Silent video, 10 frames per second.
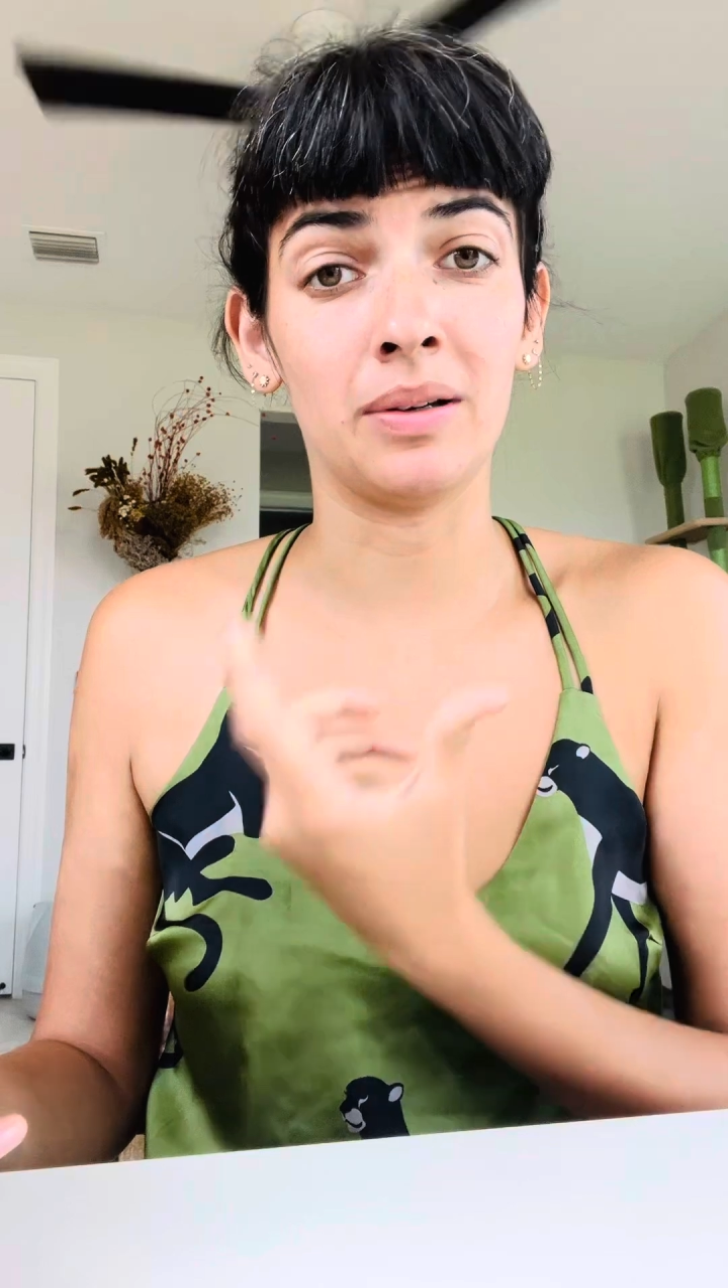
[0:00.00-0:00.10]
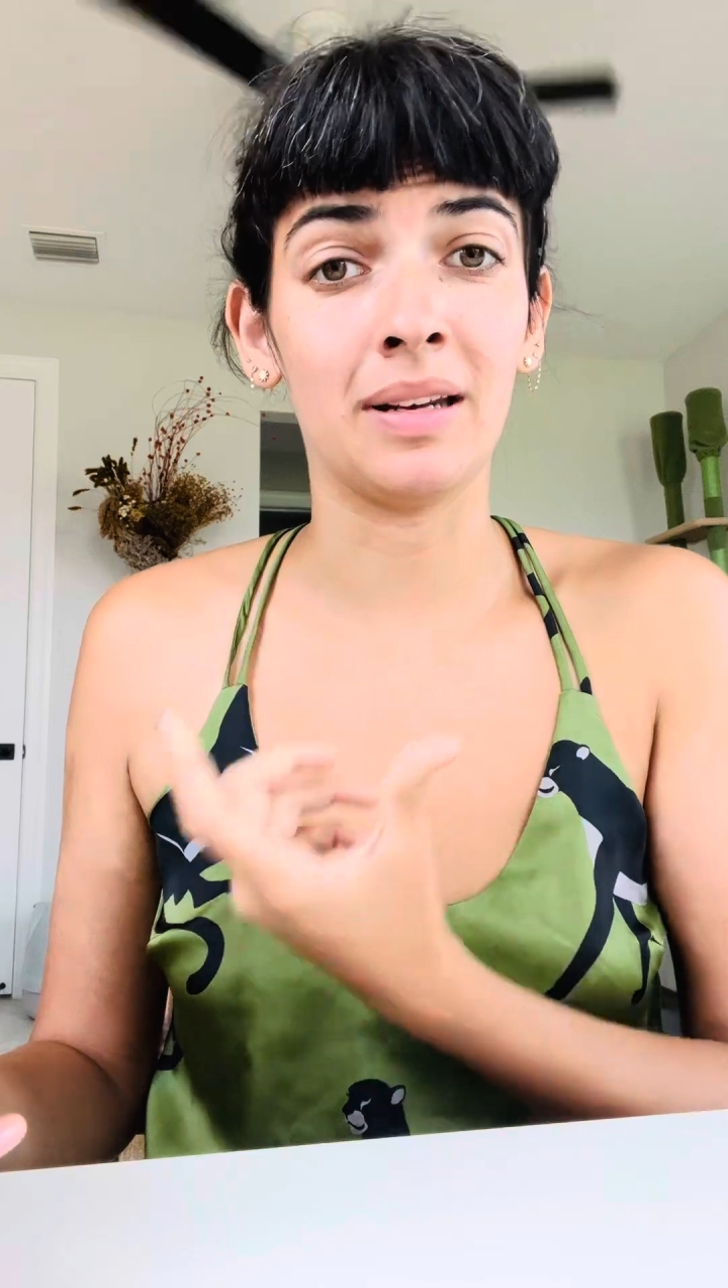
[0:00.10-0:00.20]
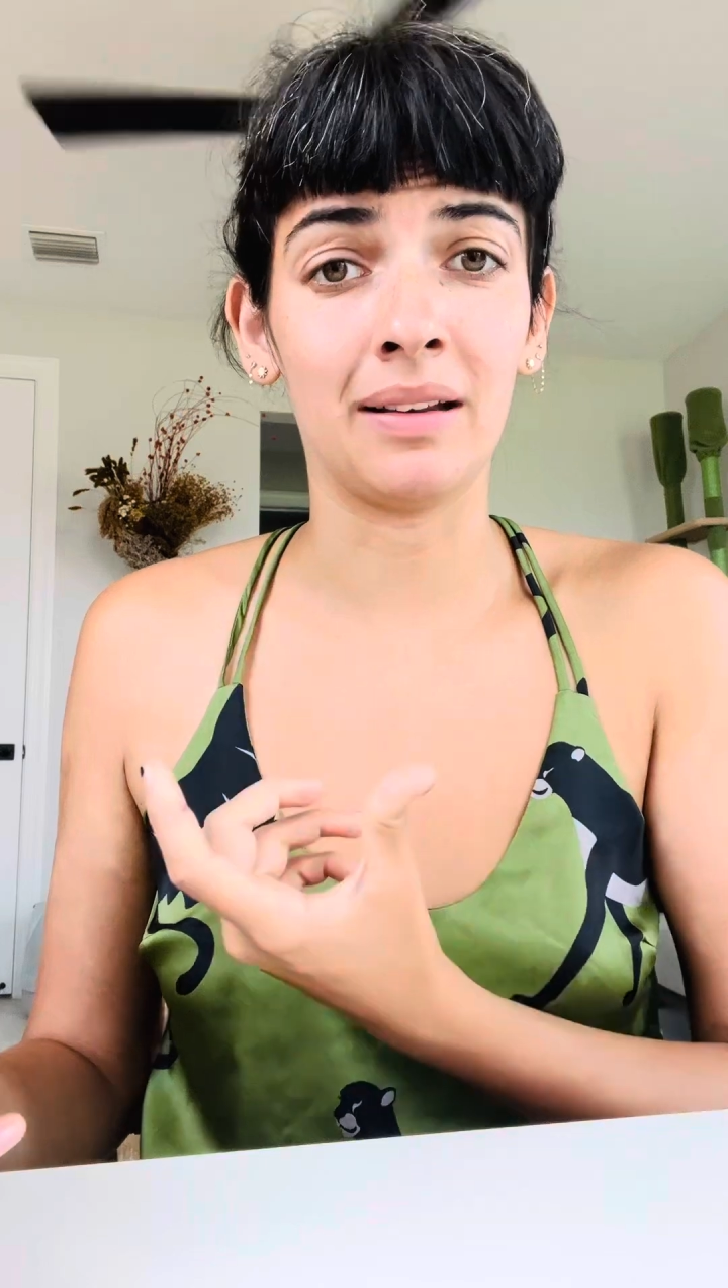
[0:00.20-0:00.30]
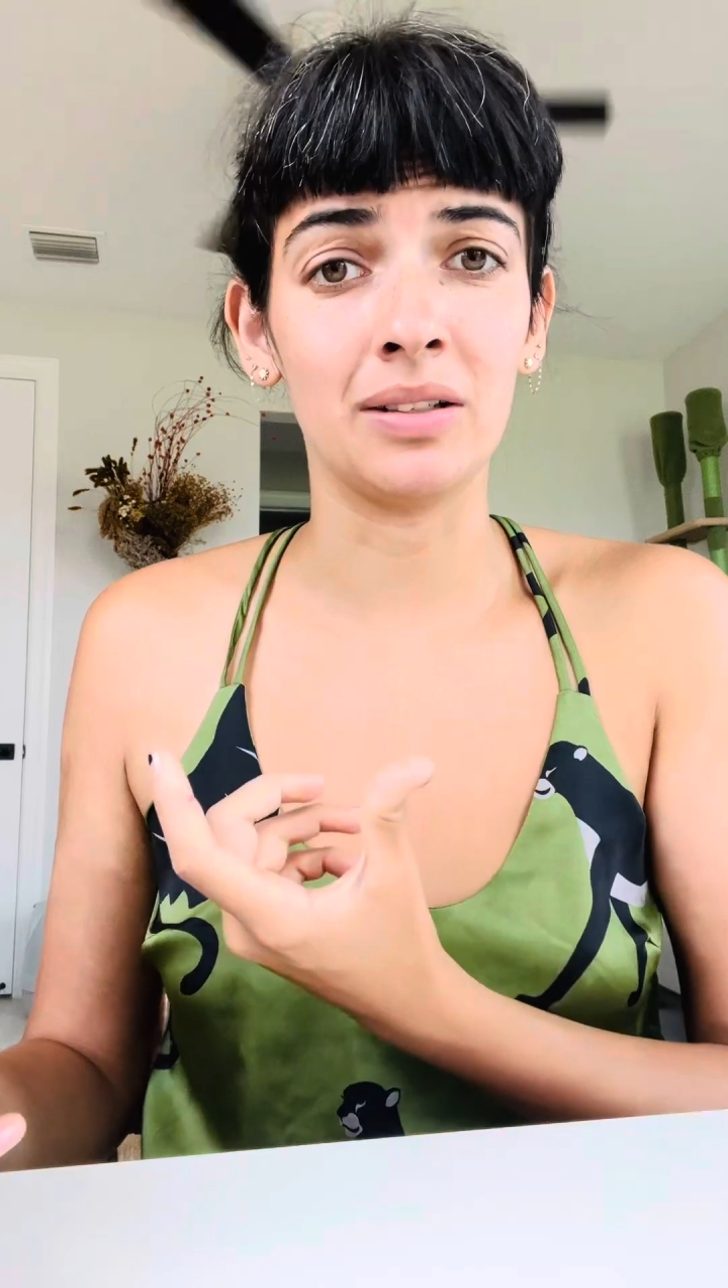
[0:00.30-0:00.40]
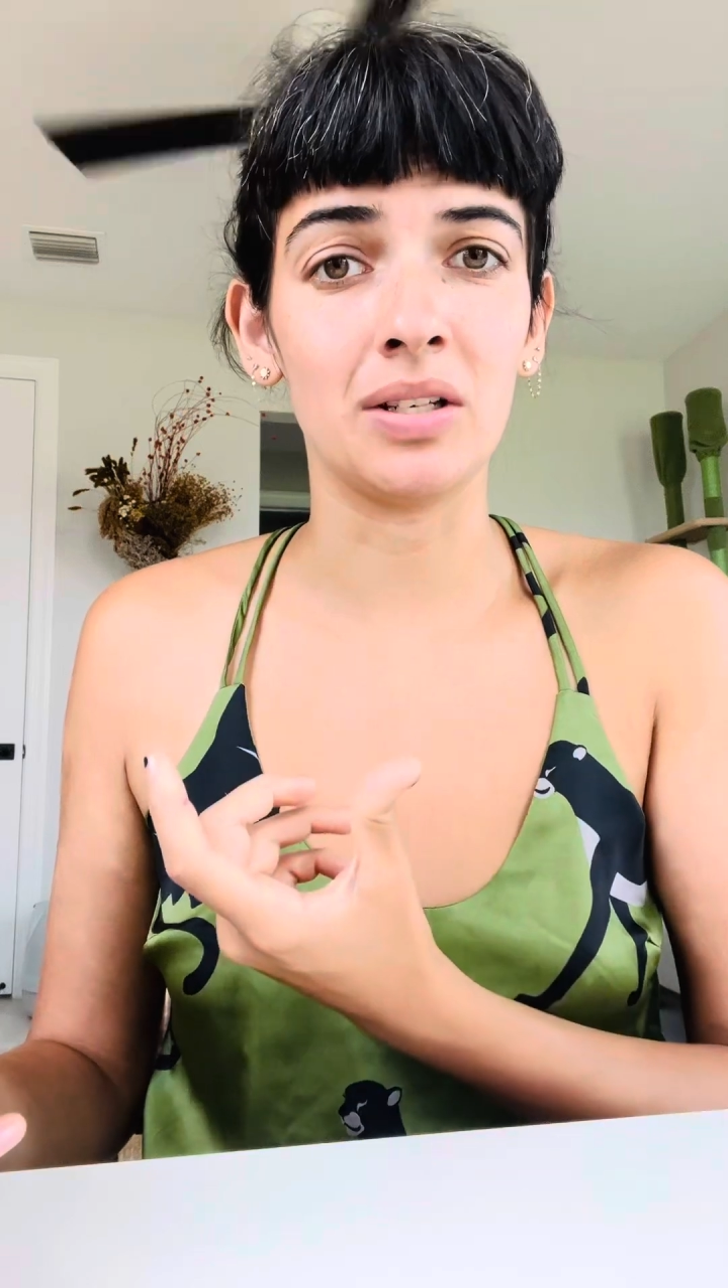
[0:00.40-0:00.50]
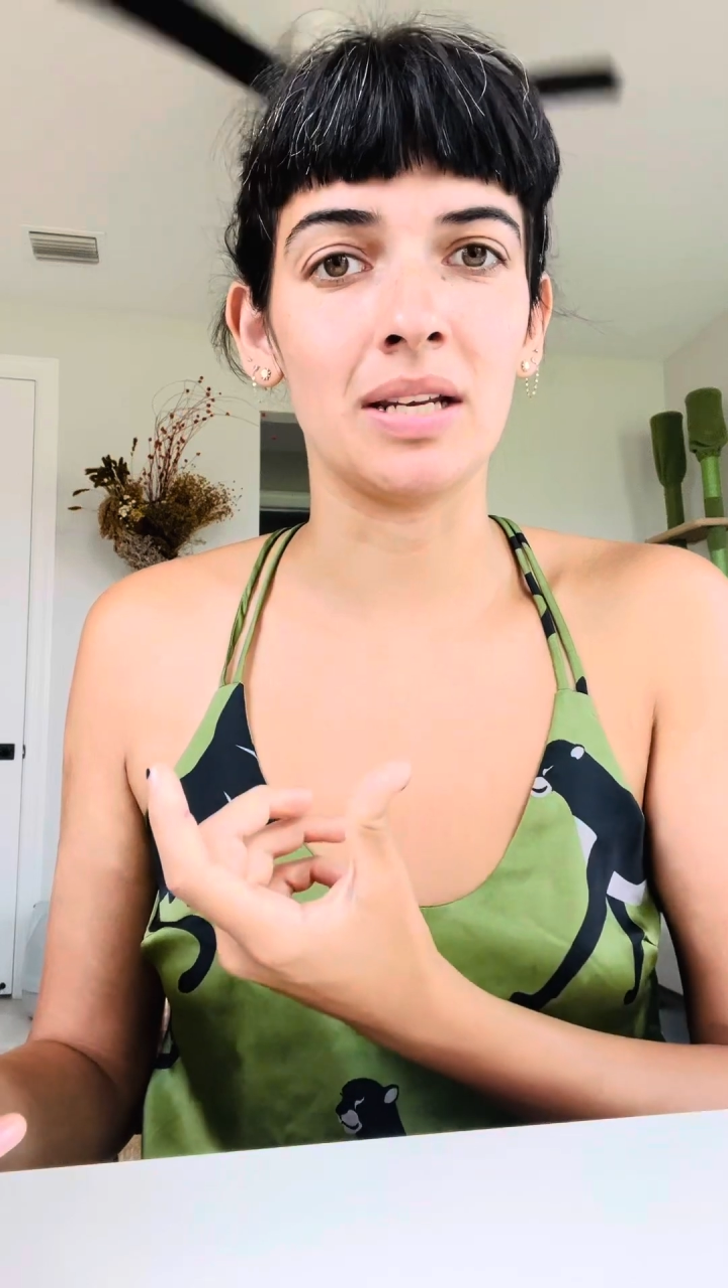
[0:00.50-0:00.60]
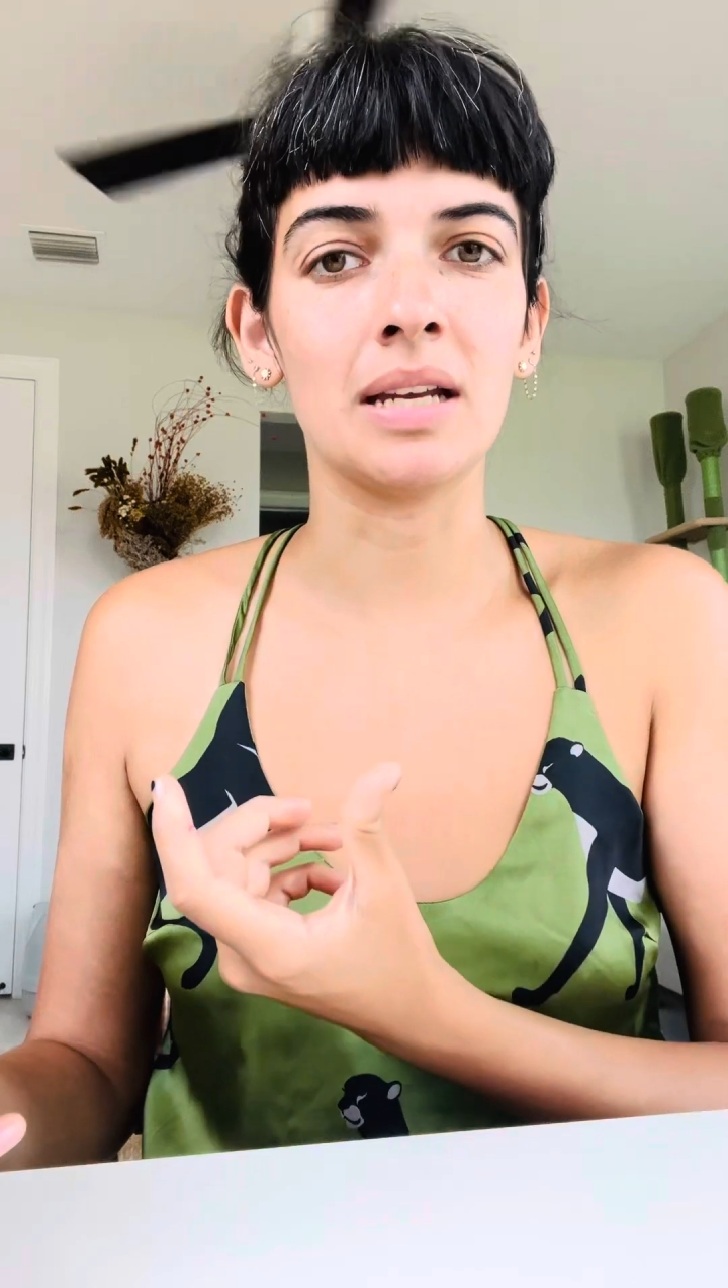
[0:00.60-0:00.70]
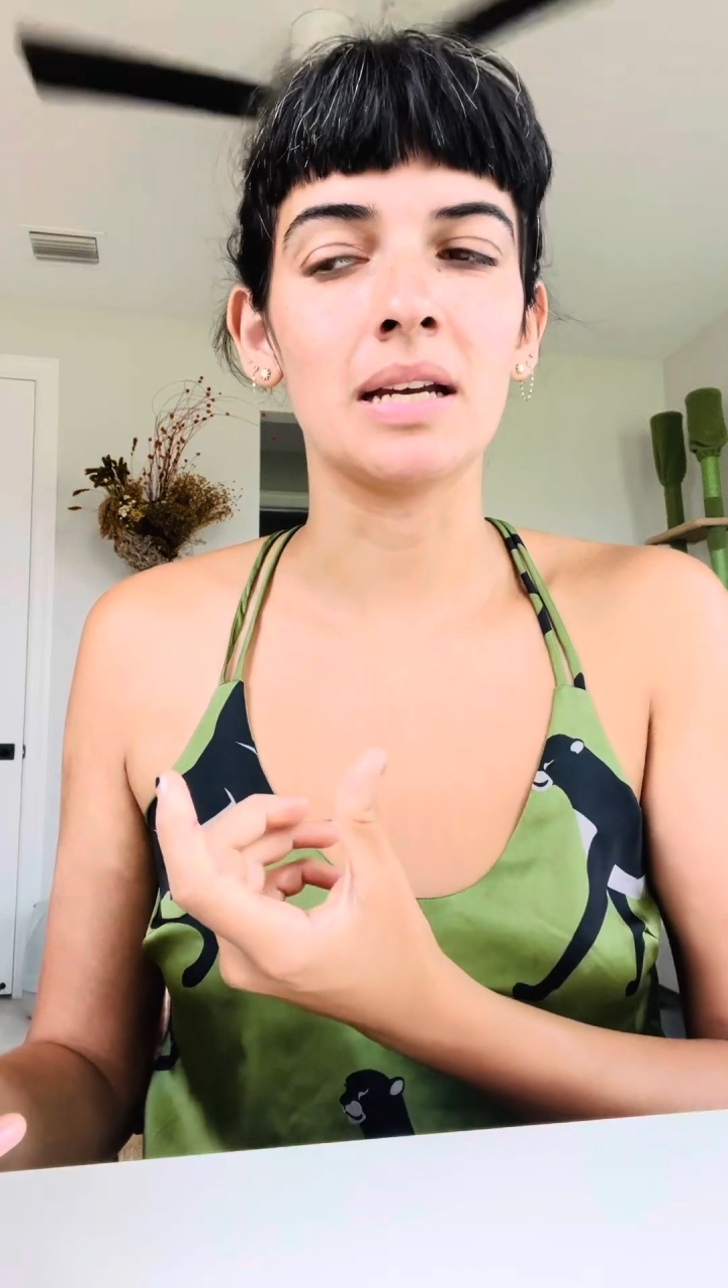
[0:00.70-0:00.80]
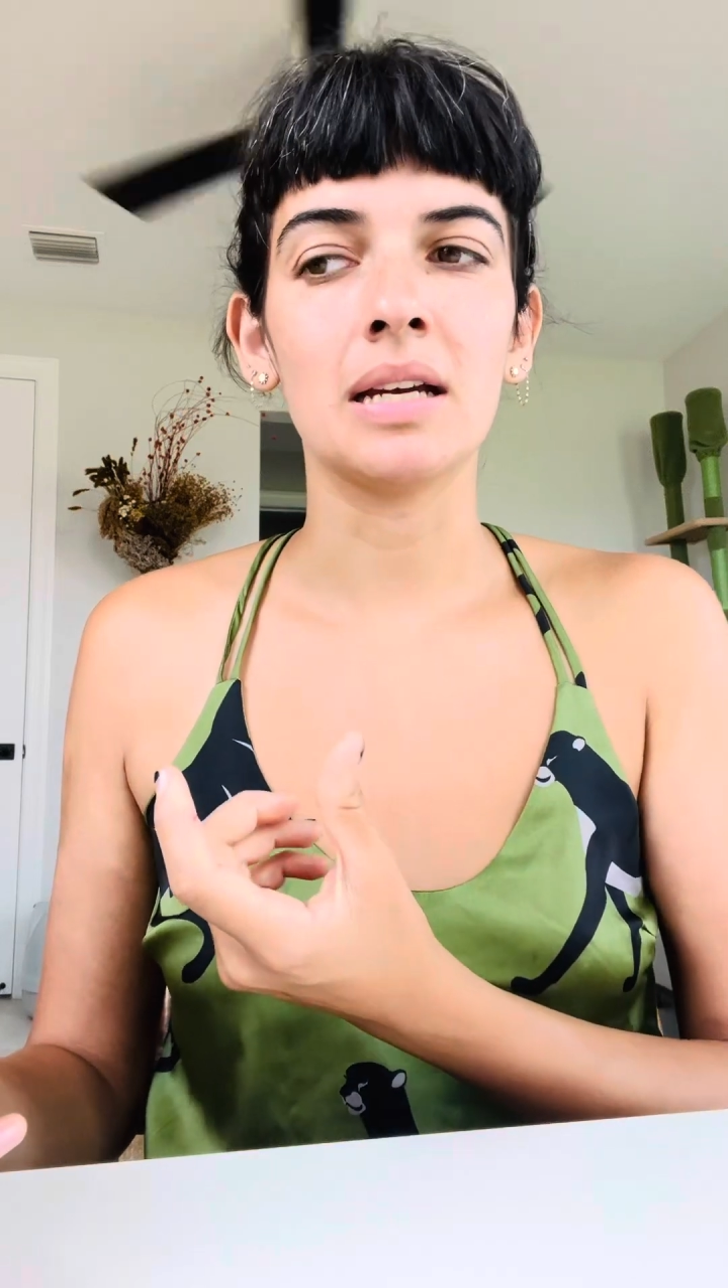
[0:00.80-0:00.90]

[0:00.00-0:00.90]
analogy,